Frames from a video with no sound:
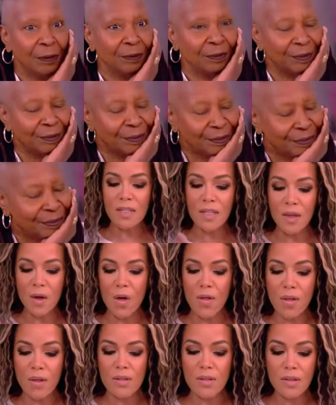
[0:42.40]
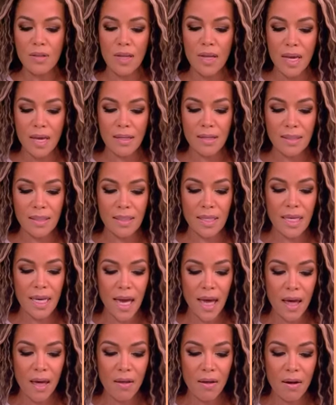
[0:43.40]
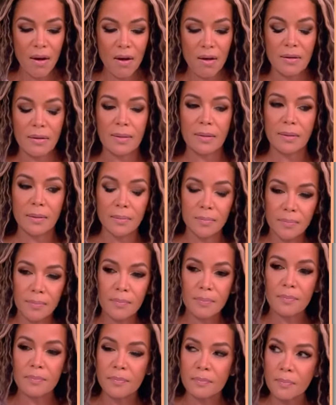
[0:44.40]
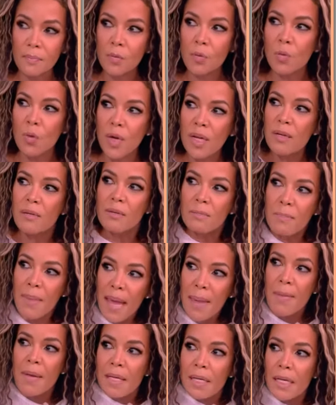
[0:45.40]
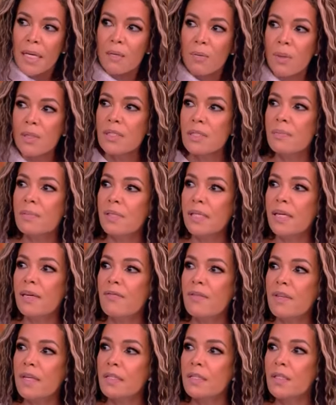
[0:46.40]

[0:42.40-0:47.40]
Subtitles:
all those things together would maybe lead one to believe that,